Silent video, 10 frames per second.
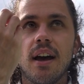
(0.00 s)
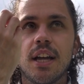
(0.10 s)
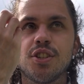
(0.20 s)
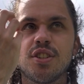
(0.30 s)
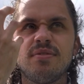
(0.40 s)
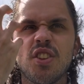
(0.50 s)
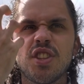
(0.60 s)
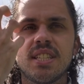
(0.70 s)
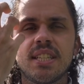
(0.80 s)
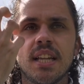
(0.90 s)
just felt
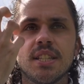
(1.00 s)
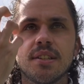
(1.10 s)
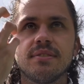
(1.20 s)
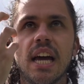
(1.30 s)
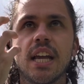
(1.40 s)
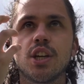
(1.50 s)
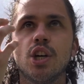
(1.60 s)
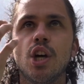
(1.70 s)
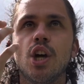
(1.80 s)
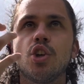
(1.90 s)
this sense of like,
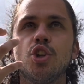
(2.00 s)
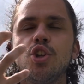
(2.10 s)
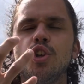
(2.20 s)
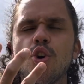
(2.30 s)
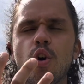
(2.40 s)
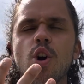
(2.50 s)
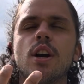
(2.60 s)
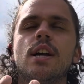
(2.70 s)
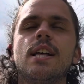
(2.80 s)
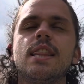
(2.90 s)

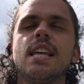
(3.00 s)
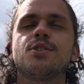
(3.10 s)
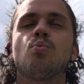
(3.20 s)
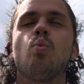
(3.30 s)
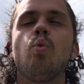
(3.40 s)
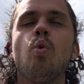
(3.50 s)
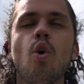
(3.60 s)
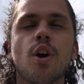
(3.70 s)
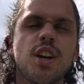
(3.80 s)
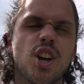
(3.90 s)
you're this
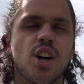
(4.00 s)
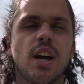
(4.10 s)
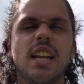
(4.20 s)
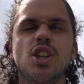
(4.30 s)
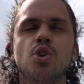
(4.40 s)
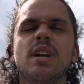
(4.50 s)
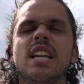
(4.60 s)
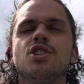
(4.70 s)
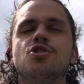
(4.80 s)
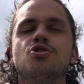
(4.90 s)
warrior and you
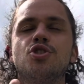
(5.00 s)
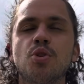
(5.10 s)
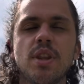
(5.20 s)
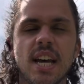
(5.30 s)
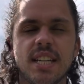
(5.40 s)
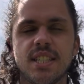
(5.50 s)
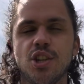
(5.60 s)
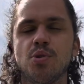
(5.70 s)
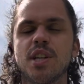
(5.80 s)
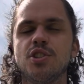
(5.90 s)
can do this and
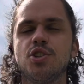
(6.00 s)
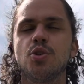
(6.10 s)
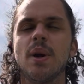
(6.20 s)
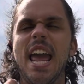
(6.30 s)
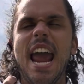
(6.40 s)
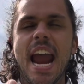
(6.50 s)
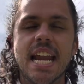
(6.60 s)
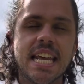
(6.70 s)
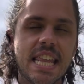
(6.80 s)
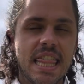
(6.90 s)
you can do
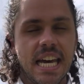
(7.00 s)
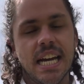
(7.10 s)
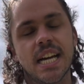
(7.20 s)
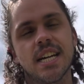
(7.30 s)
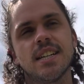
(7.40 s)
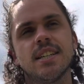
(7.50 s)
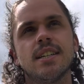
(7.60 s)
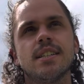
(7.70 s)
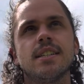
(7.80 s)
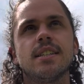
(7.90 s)
anything.
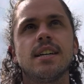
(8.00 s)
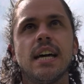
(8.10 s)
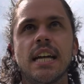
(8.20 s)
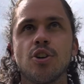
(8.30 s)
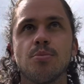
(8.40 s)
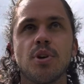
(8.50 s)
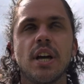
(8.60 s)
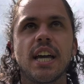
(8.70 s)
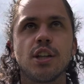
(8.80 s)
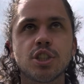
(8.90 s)
And I remember
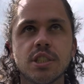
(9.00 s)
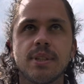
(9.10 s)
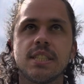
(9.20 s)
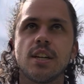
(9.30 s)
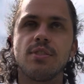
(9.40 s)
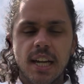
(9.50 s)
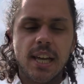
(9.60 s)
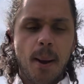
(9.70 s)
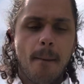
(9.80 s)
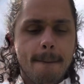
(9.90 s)
I looked at myself and I like